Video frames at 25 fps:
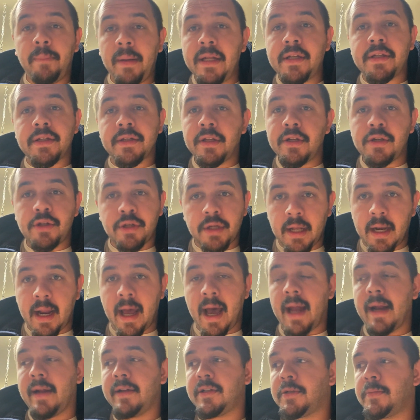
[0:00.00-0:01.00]
beats the shit
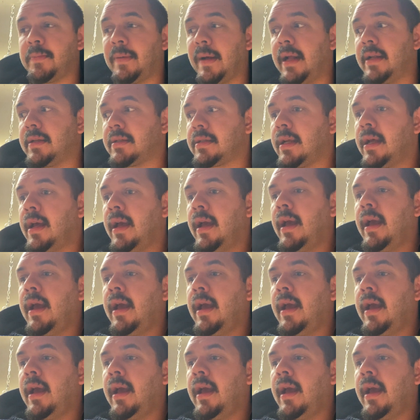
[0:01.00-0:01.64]
out of Spence.